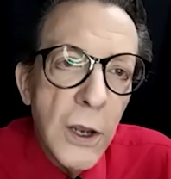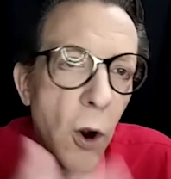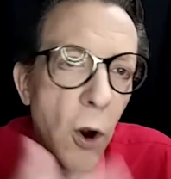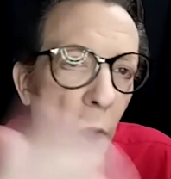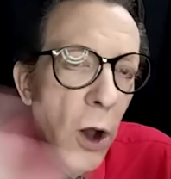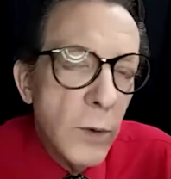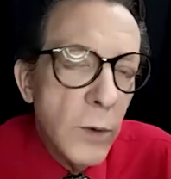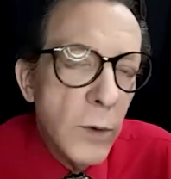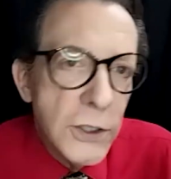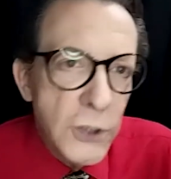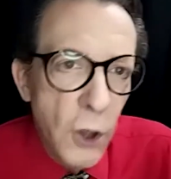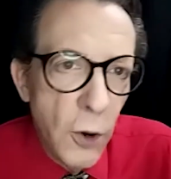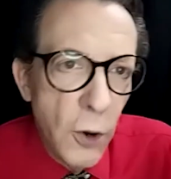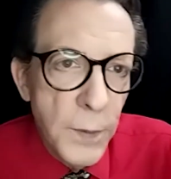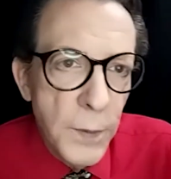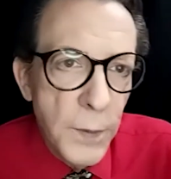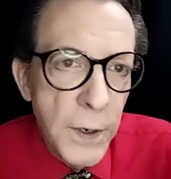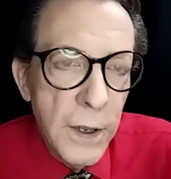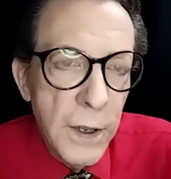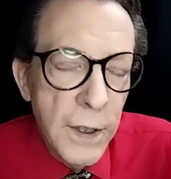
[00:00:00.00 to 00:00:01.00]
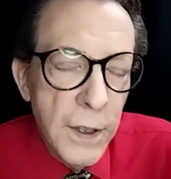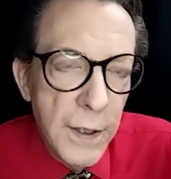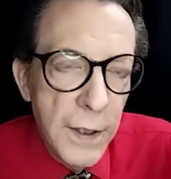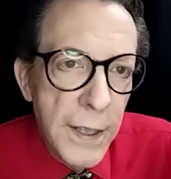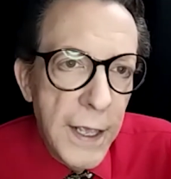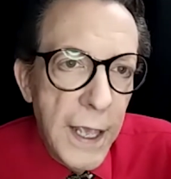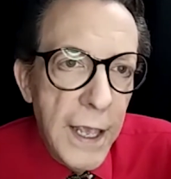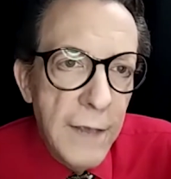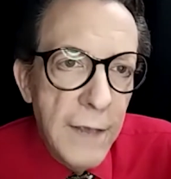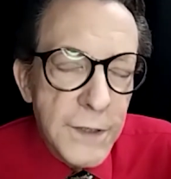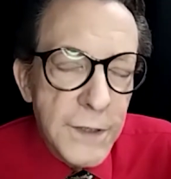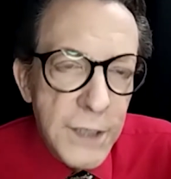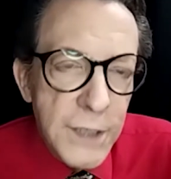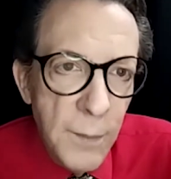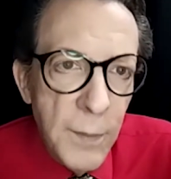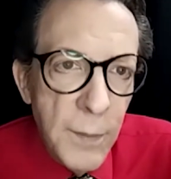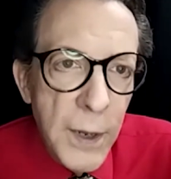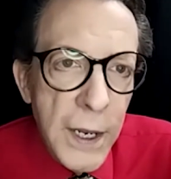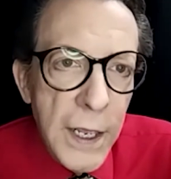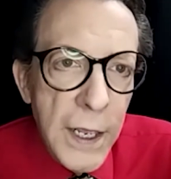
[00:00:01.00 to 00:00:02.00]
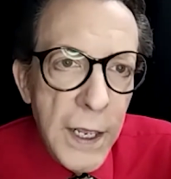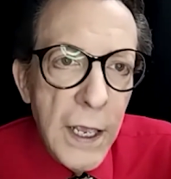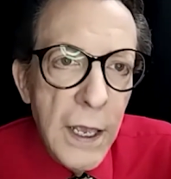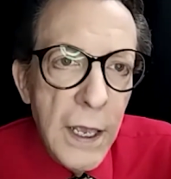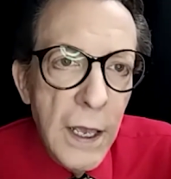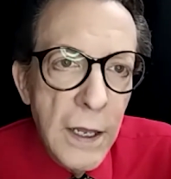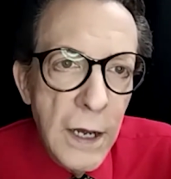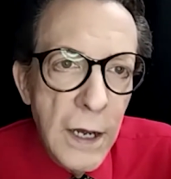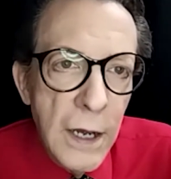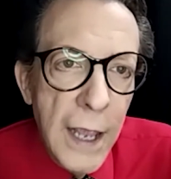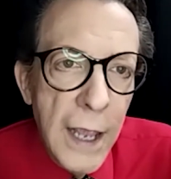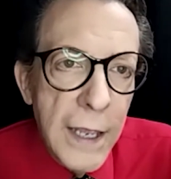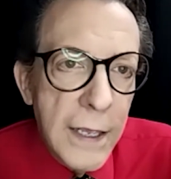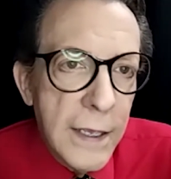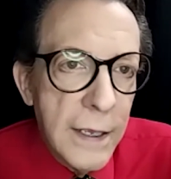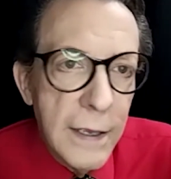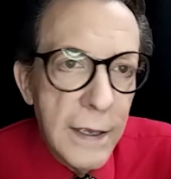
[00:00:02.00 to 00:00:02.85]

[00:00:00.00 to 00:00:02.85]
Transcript: always open. If somebody like,